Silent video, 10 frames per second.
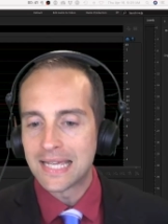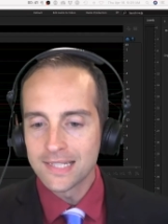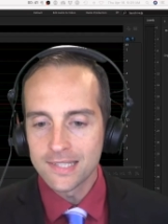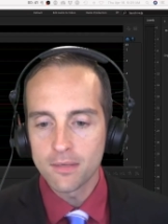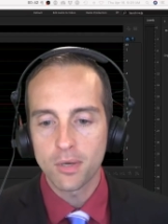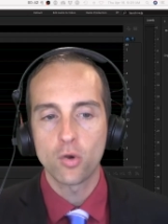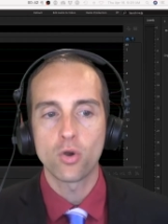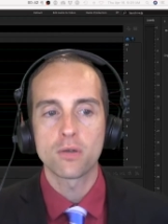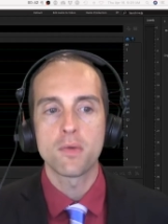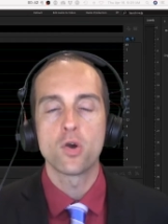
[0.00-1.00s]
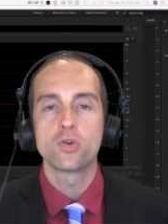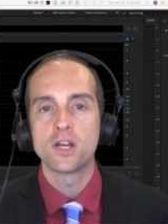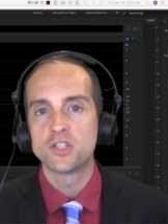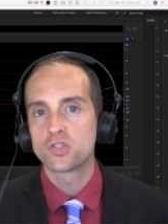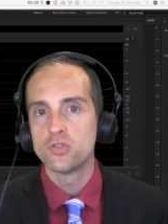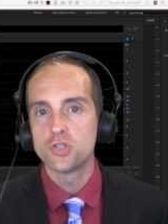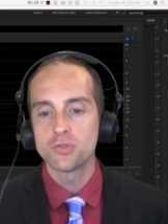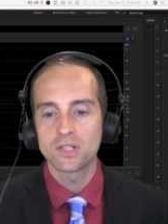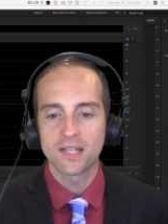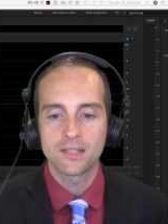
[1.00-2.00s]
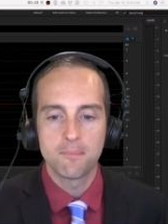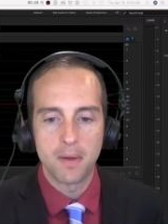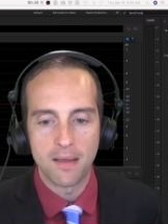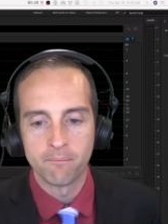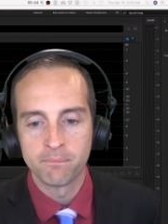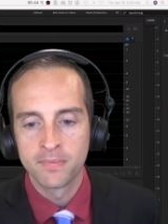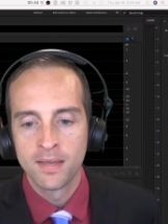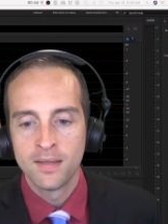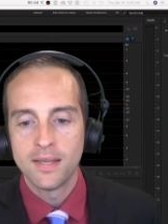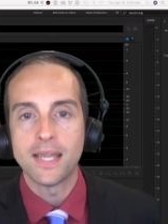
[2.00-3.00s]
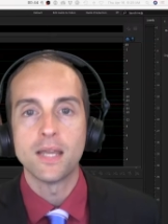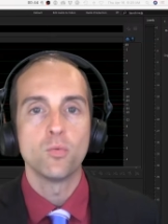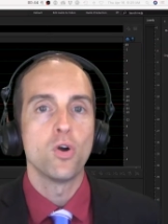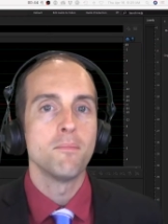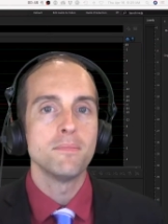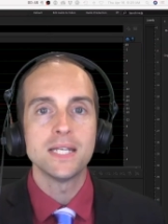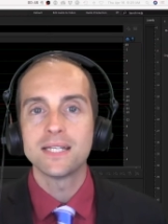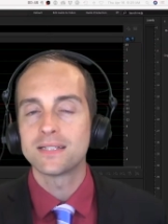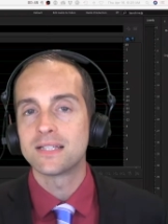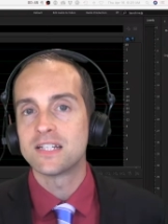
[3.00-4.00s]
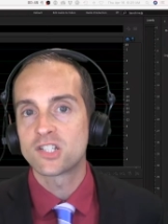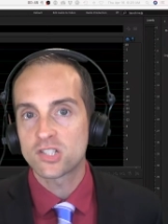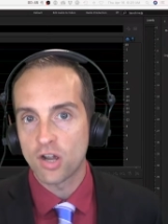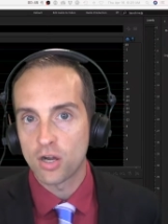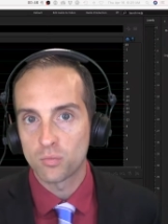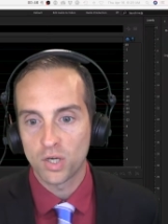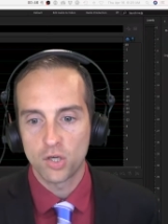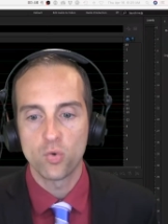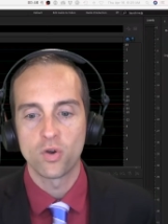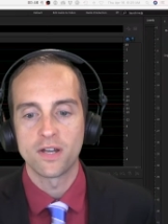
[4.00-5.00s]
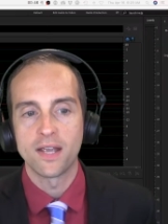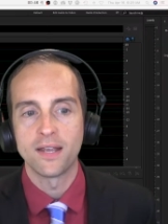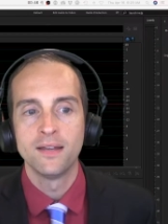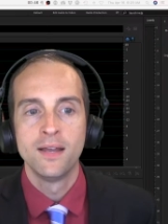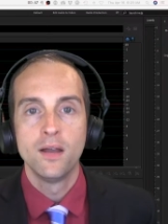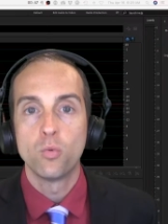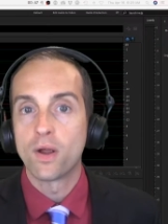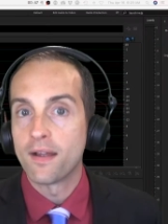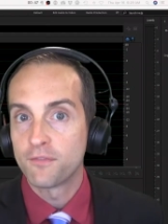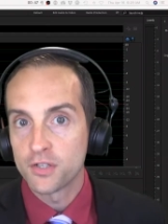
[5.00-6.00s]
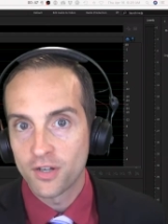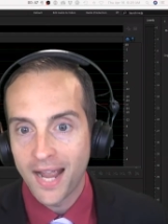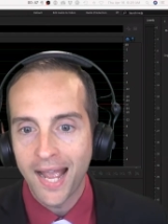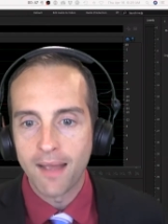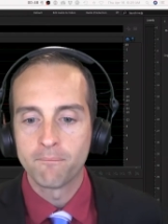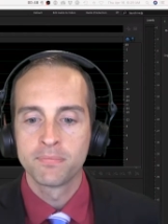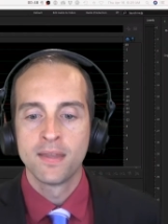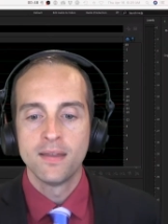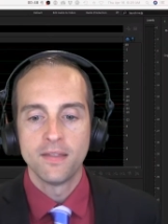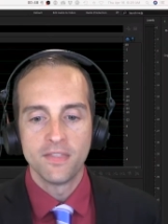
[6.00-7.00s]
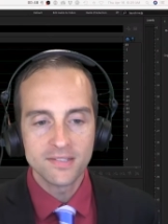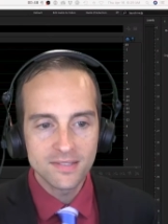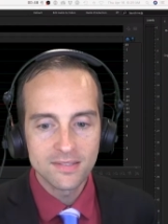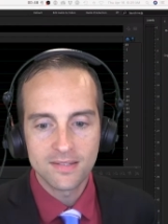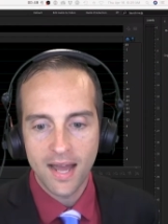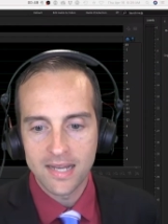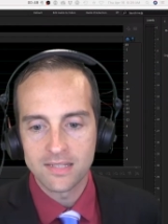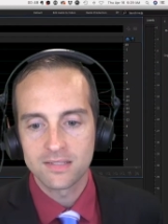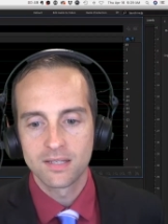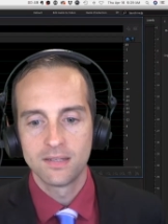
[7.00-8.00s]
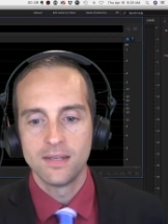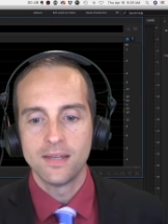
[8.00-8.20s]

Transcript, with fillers: Instant record mode, as soon as you click the button, it will immediately start recording wherever you're at. This is nice.